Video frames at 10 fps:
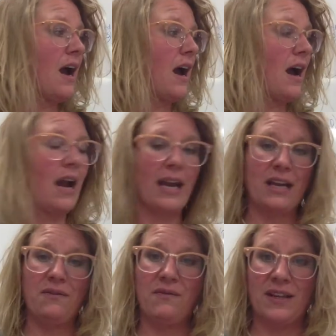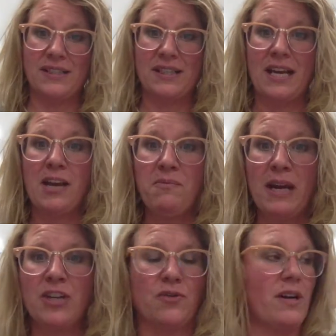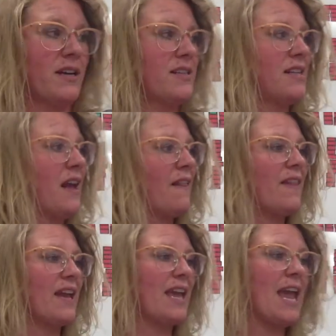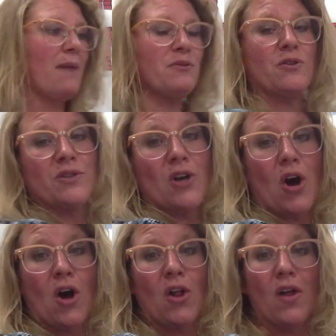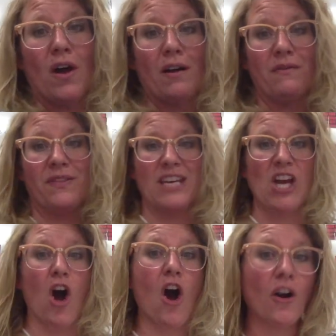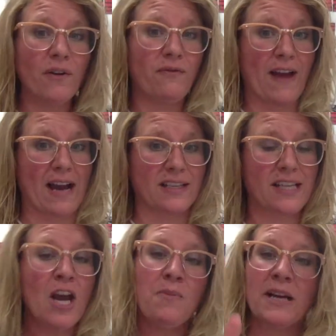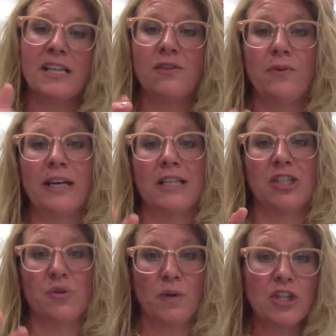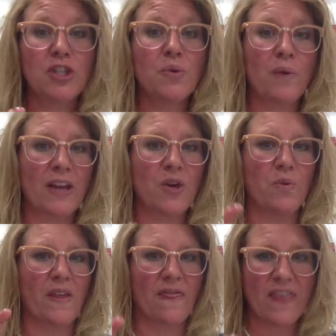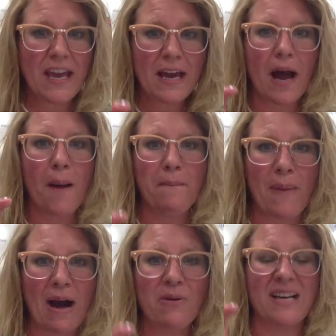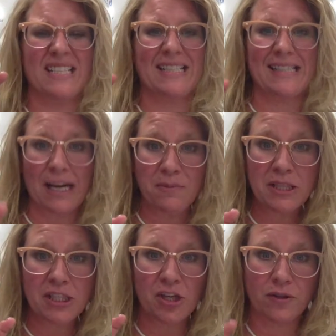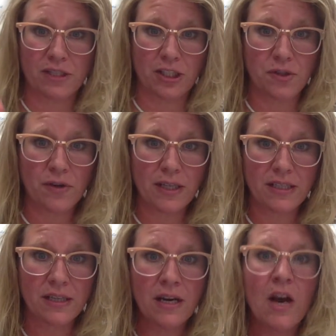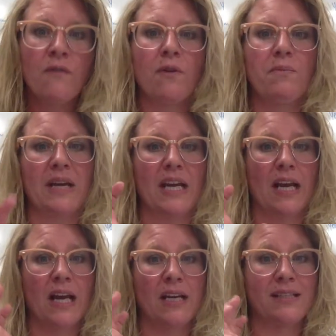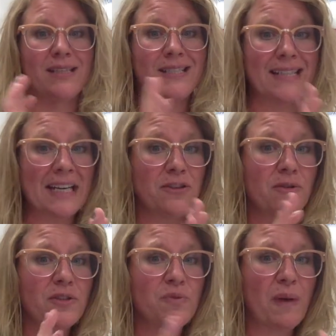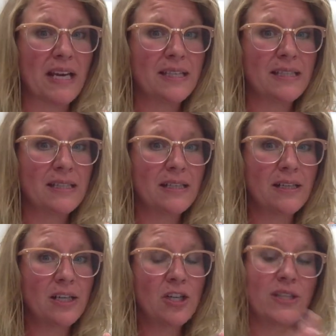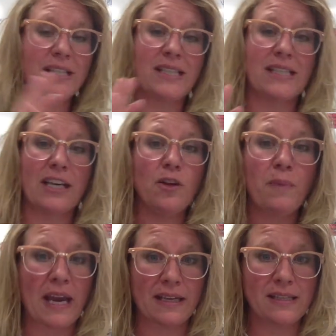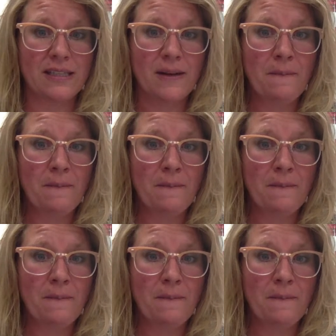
I invented a matrix that captures all of the artifacts because if we can switch the way that we think about assignments in our district from being standards-based to skill-based,